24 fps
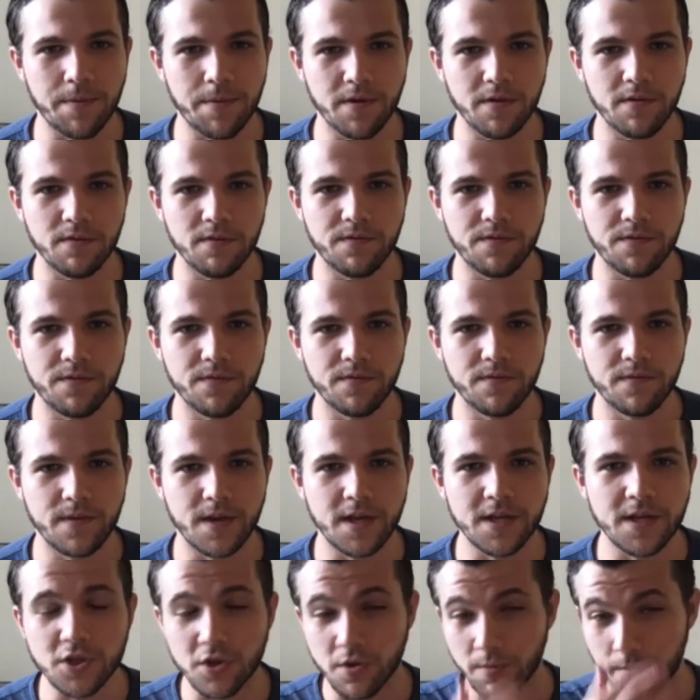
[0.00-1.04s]
of
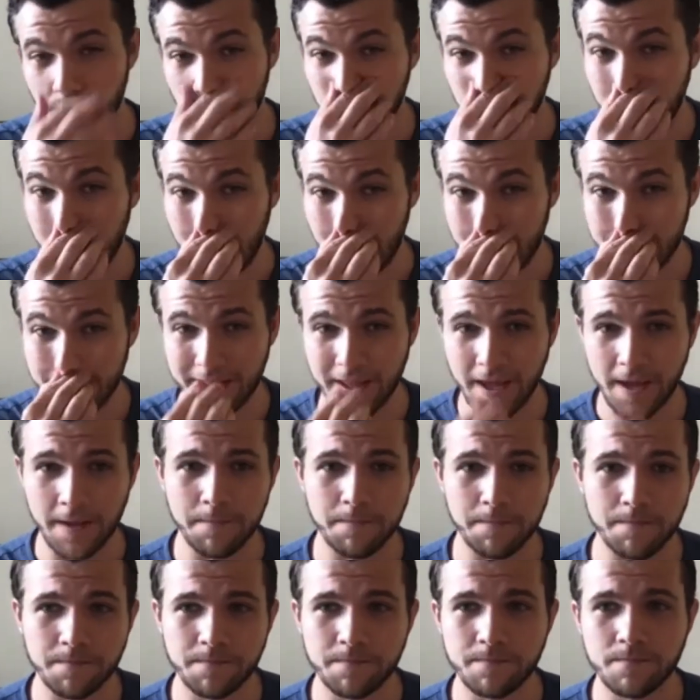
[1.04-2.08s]
instrument that, that
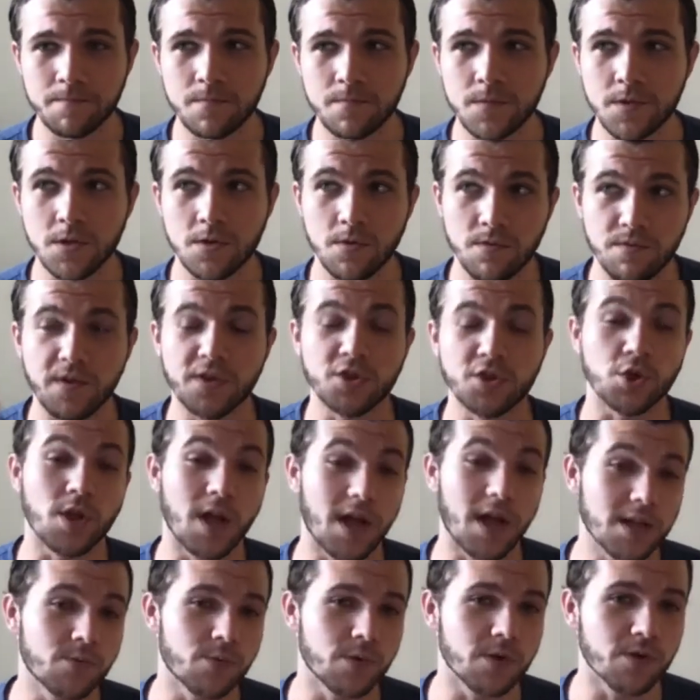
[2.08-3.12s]
you
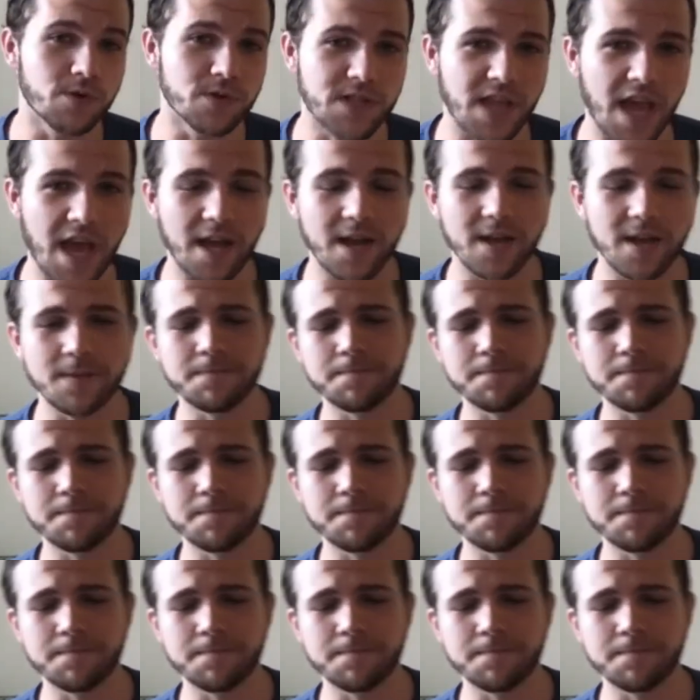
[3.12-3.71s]
visualize when you're scatting?